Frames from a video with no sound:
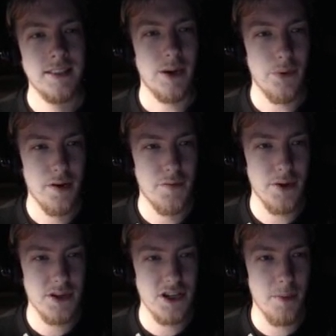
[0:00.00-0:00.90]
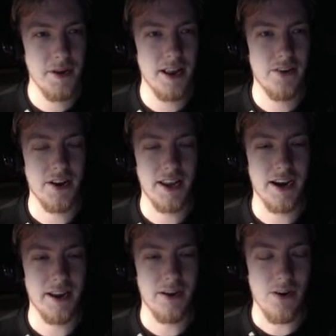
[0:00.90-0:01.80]
Now I want to fuse Snowman Eater and
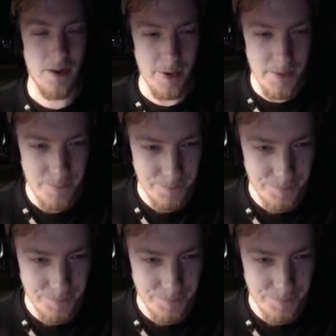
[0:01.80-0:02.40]
Girgi armor,